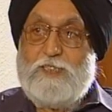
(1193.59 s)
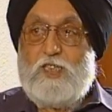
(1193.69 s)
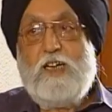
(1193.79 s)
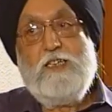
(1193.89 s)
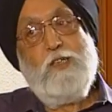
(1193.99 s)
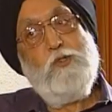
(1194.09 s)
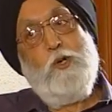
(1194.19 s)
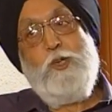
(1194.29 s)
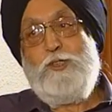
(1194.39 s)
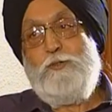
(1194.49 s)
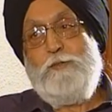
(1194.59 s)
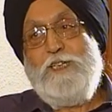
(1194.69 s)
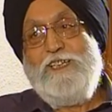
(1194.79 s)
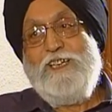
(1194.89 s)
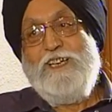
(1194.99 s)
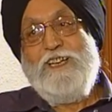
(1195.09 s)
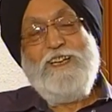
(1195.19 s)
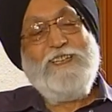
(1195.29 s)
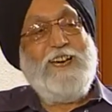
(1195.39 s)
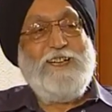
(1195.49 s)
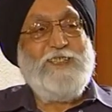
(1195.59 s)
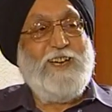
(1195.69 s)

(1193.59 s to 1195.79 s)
Is London going to be done